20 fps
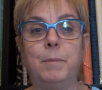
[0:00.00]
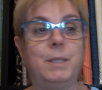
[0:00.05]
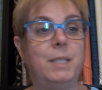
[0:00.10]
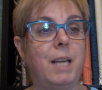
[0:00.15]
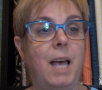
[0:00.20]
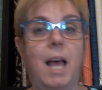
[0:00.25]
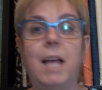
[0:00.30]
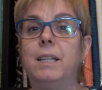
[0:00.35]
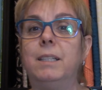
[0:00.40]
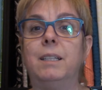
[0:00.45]

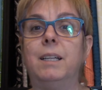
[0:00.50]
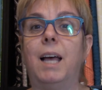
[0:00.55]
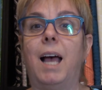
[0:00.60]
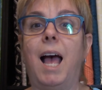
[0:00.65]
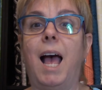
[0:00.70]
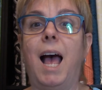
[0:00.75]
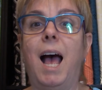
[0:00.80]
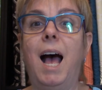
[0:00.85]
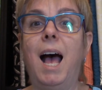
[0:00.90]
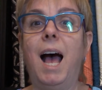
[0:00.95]
done.
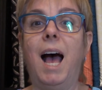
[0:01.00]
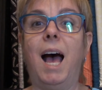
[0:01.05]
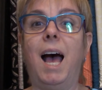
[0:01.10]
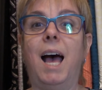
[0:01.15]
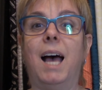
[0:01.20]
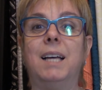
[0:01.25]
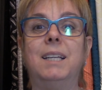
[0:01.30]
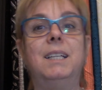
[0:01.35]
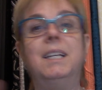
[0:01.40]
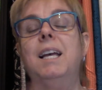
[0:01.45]

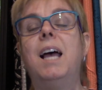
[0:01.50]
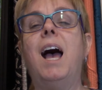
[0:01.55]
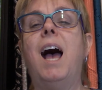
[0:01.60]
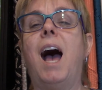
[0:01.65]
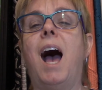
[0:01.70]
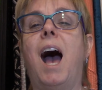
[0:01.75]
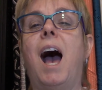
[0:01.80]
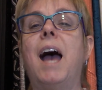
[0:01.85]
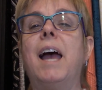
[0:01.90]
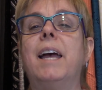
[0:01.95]

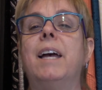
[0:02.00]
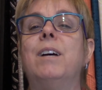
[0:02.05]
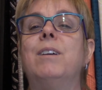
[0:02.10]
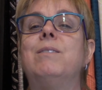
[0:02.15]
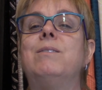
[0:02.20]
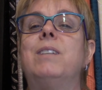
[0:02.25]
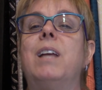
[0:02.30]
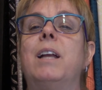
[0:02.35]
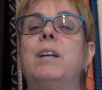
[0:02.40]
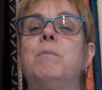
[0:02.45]
I
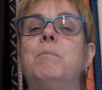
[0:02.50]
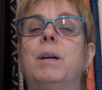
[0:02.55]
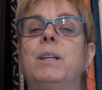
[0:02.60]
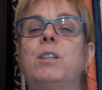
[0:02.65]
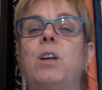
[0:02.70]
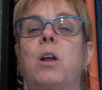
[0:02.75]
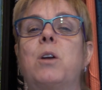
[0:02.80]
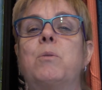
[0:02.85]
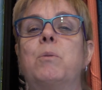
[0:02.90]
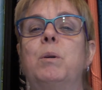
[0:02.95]
have done it. My
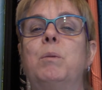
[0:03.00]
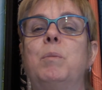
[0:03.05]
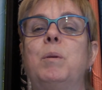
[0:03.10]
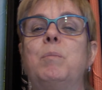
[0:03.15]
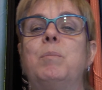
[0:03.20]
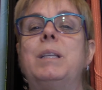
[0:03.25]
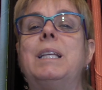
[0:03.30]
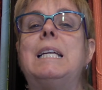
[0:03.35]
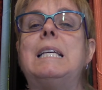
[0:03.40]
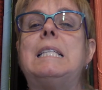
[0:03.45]
daughter will
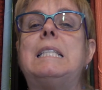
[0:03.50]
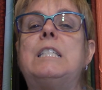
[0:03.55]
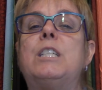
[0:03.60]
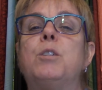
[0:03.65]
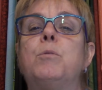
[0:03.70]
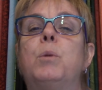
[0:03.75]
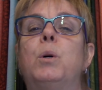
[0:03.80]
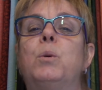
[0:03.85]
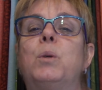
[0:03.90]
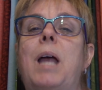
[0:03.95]
be pleased.
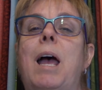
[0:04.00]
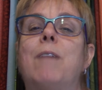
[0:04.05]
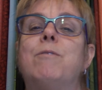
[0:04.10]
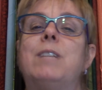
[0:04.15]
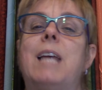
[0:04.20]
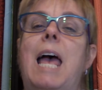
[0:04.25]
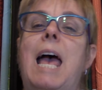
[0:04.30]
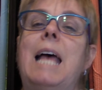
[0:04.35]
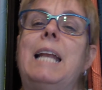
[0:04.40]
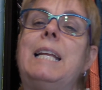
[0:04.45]
She won't have
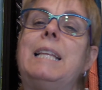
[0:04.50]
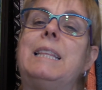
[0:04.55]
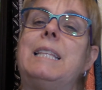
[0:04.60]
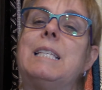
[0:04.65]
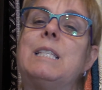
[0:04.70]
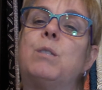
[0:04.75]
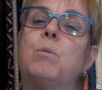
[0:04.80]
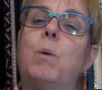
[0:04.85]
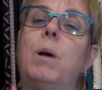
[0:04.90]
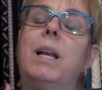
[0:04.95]
to edit
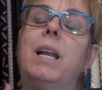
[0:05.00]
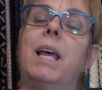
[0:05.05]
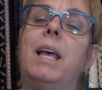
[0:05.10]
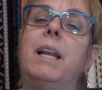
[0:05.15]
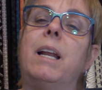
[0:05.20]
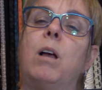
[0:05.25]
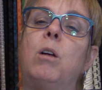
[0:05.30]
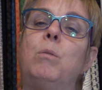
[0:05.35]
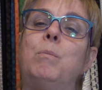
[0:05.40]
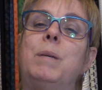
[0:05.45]
this one,
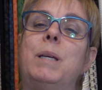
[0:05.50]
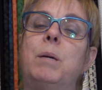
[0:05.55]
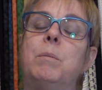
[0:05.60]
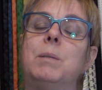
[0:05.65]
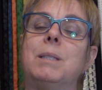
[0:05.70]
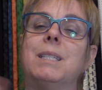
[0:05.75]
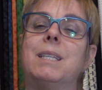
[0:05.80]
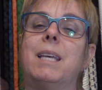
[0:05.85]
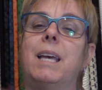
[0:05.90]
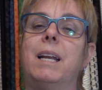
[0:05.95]
and I'll be
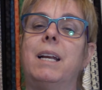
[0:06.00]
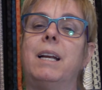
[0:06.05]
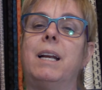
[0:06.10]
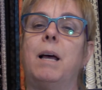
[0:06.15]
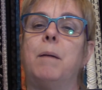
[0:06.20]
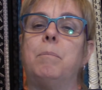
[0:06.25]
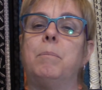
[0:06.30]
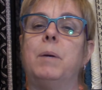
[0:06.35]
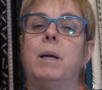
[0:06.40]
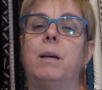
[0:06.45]
able to get it
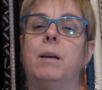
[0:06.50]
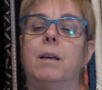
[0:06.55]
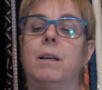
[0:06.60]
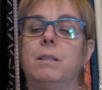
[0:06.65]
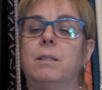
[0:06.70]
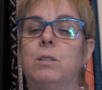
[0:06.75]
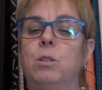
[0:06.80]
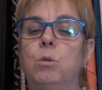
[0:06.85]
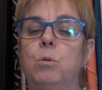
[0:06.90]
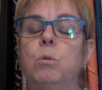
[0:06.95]
up
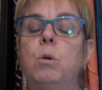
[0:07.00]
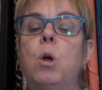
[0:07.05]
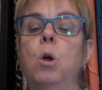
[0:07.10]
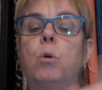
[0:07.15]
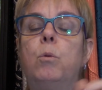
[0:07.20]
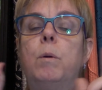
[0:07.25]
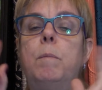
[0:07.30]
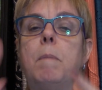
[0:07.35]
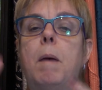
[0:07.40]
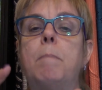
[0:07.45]
soon.
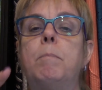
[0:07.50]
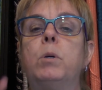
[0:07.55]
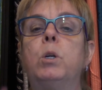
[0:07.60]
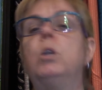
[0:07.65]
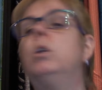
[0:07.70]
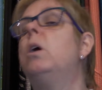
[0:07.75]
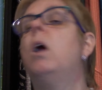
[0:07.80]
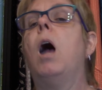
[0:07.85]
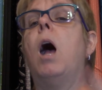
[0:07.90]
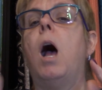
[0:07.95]

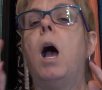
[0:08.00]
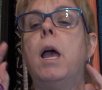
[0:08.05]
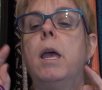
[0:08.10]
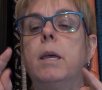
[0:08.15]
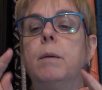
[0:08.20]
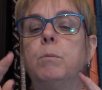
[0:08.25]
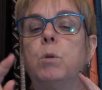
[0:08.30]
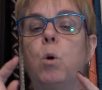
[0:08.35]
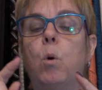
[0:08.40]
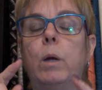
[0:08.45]
Remember, I
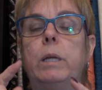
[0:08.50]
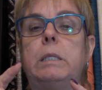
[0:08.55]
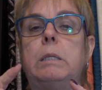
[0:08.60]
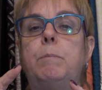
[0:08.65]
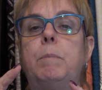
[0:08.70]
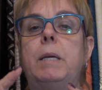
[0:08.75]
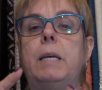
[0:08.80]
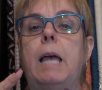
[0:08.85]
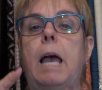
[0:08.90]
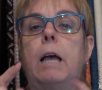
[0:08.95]
am going
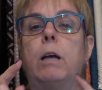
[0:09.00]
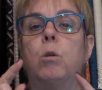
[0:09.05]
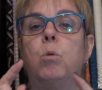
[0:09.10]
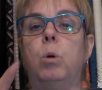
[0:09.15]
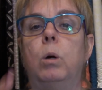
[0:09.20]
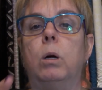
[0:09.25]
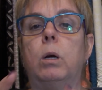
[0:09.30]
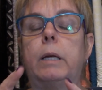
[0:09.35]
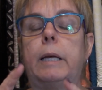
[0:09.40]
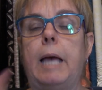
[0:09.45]
to be at
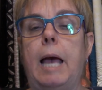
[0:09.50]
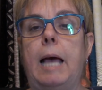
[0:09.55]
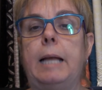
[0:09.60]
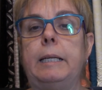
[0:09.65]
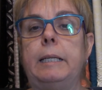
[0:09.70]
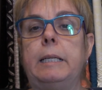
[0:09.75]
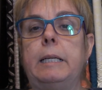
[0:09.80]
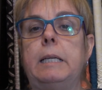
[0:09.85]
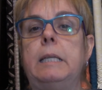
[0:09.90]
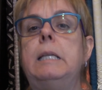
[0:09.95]
Quilt
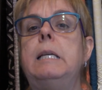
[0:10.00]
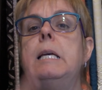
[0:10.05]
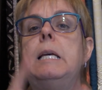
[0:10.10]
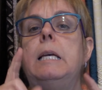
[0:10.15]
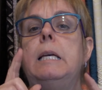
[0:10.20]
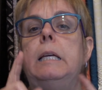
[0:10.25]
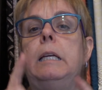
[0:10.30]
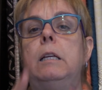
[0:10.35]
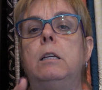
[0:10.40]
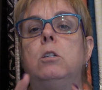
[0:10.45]
Canada
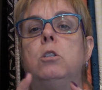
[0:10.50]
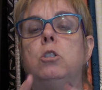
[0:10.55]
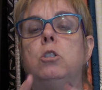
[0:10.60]
in